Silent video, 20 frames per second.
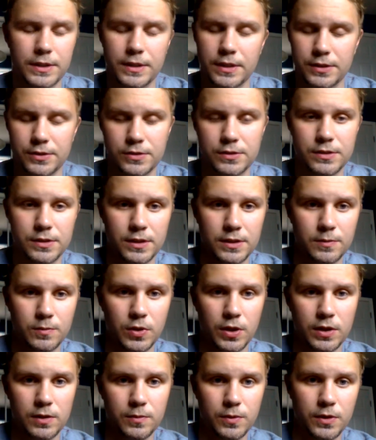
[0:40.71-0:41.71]
I should say the
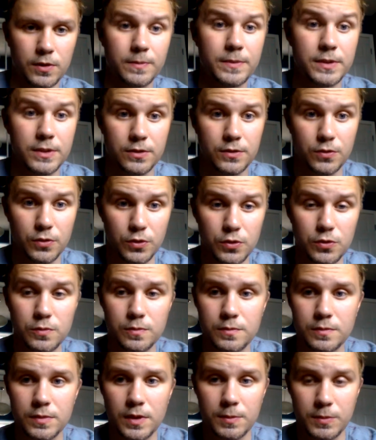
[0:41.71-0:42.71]
bridal party. I'm in the
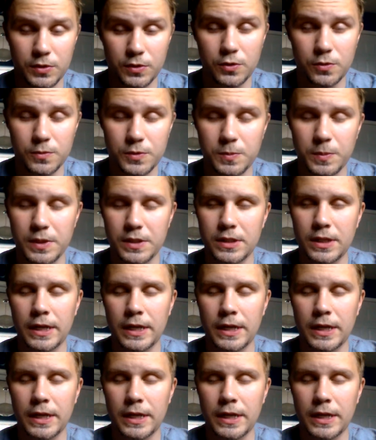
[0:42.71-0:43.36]
groom. I'm a groomsman,